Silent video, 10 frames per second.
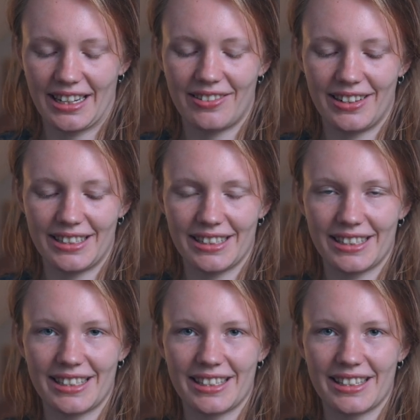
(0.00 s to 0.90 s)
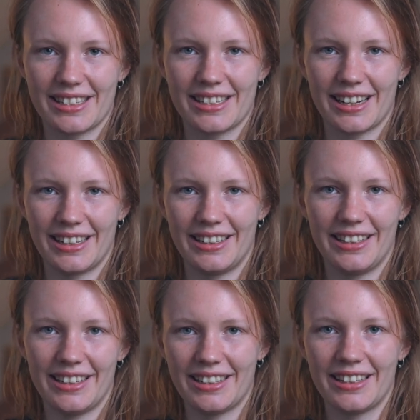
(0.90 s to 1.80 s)
a
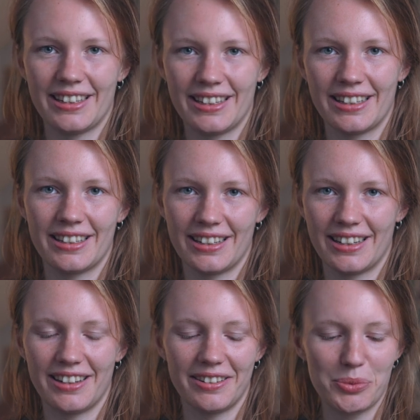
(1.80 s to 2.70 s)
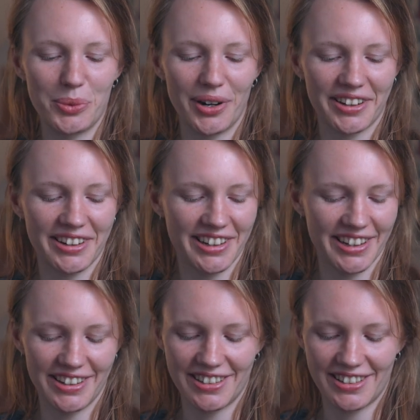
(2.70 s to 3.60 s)
tiny work,
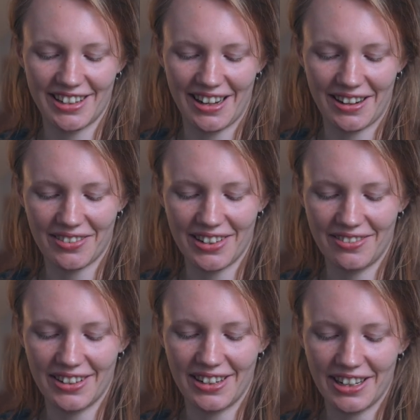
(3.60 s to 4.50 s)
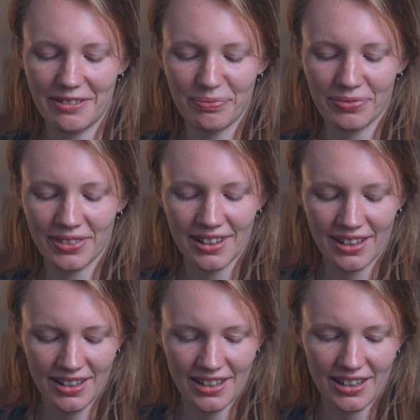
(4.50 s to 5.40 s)
and yeah, quite fiddly.
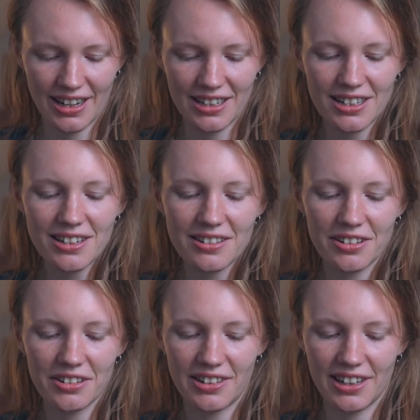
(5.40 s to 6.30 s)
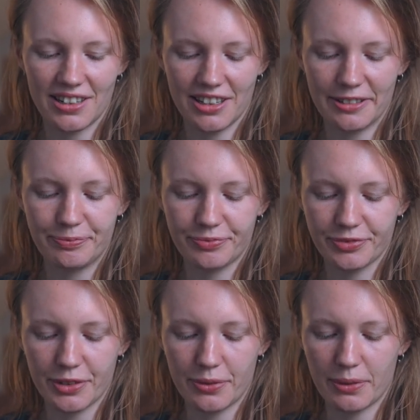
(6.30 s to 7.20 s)
I did already
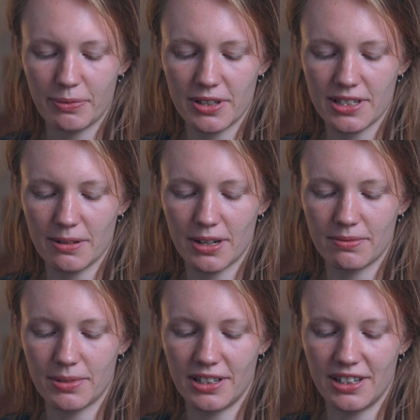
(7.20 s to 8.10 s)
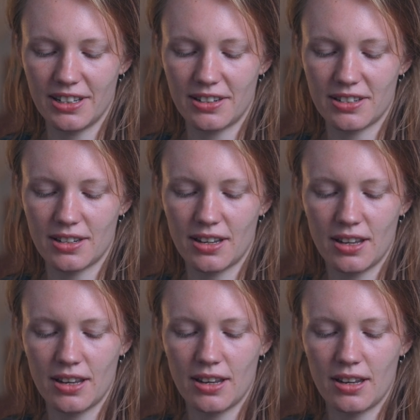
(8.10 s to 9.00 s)
from the same company knit
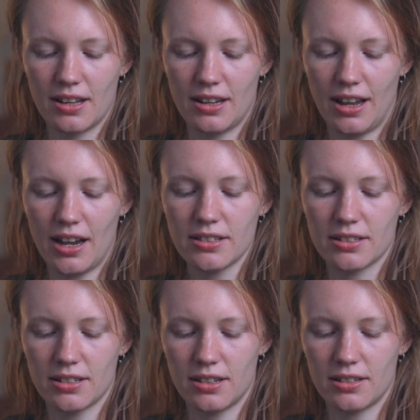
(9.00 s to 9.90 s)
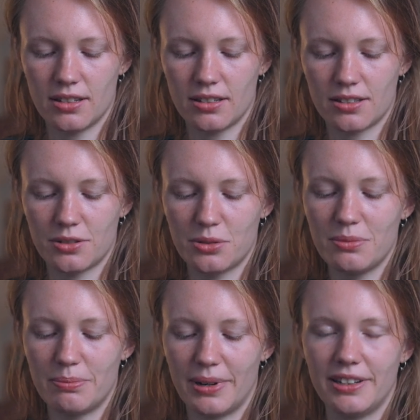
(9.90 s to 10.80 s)
last year these
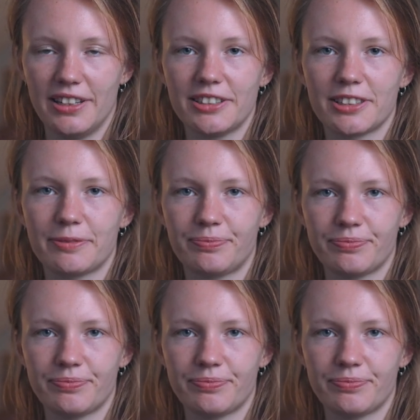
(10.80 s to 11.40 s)
two bunnies.